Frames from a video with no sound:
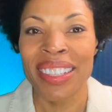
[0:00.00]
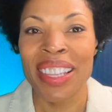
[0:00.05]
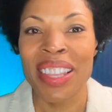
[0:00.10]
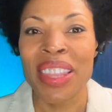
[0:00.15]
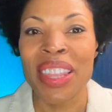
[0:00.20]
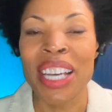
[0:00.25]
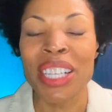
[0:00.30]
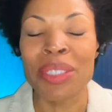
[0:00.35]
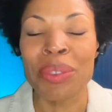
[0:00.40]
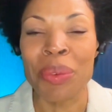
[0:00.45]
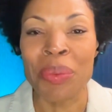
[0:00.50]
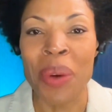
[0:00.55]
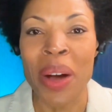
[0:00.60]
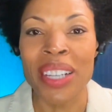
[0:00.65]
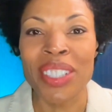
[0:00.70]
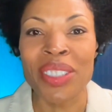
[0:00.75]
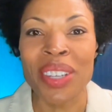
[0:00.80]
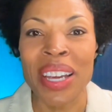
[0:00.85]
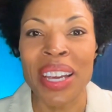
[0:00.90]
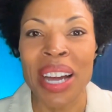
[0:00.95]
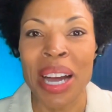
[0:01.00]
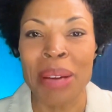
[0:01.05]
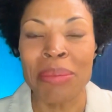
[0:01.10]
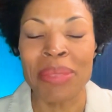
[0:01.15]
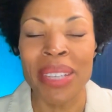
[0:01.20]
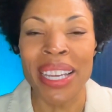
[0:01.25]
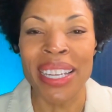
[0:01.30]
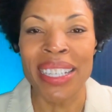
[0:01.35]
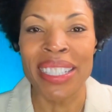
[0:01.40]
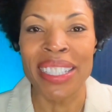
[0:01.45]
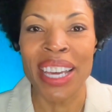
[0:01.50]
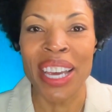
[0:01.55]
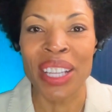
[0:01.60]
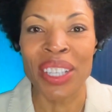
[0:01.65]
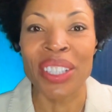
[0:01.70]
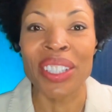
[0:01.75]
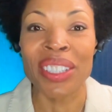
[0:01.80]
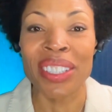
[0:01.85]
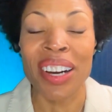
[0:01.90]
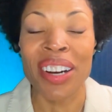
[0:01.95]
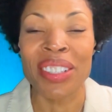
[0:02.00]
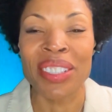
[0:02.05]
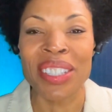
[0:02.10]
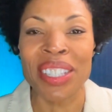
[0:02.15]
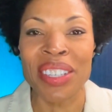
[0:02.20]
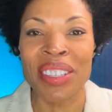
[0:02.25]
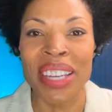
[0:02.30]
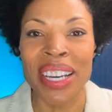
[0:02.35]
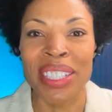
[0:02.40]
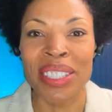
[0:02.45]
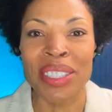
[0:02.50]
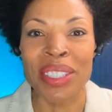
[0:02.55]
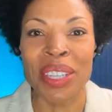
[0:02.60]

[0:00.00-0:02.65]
Thanks for watching. I'm Dana Taylor. I'll see you next